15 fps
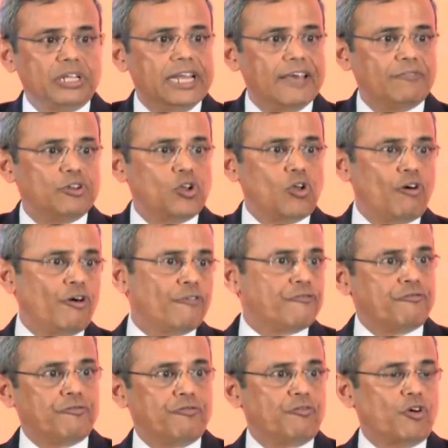level
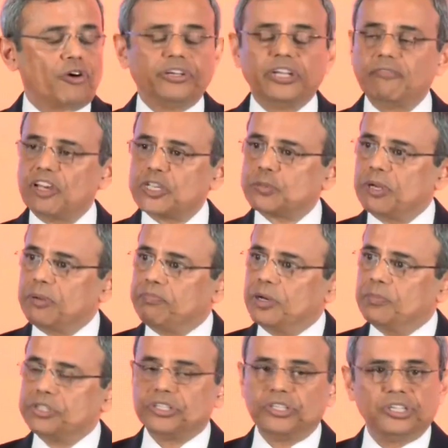of foreign investment
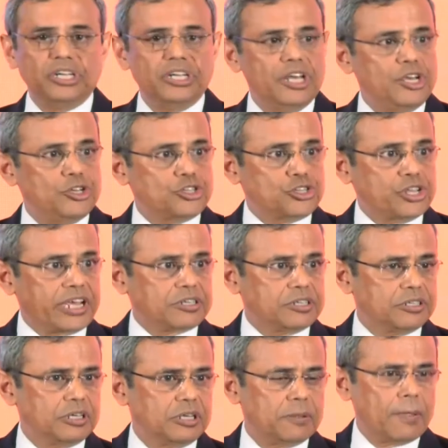permitted in each
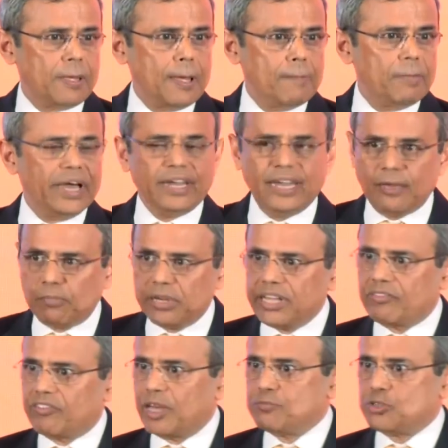sector, by
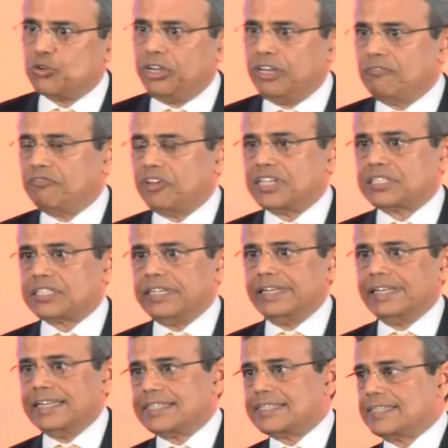enabling them to
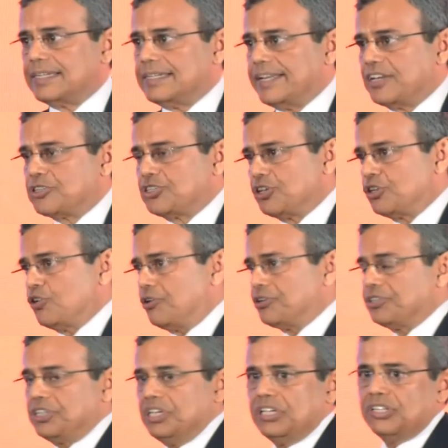invest in listed debt
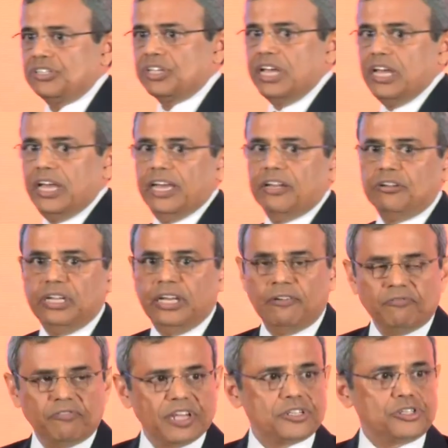securities,
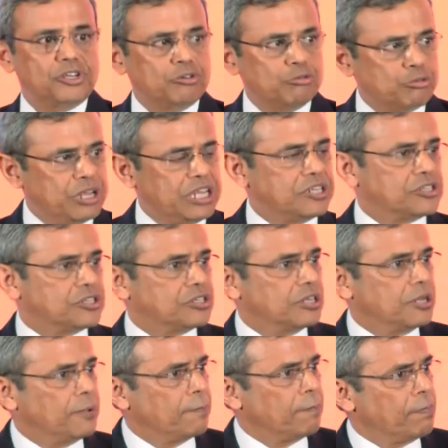invest in
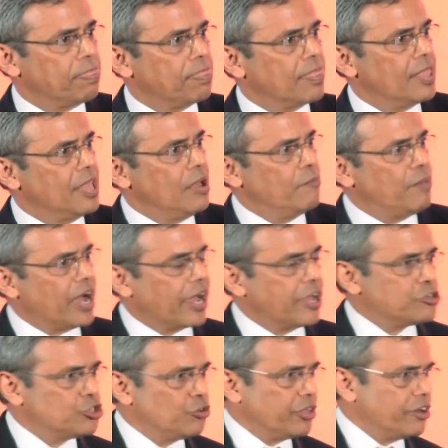REITs.
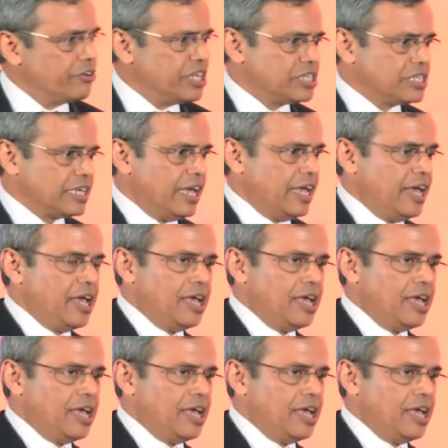So there is